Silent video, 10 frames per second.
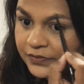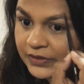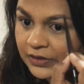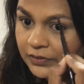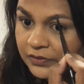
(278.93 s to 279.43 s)

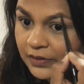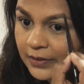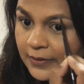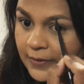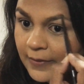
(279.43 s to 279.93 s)
videos.
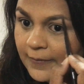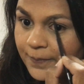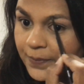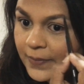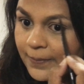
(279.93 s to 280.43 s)

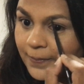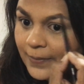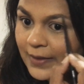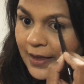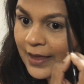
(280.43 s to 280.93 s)

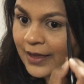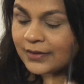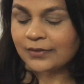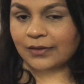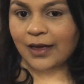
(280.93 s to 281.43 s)

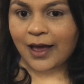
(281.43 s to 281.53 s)
And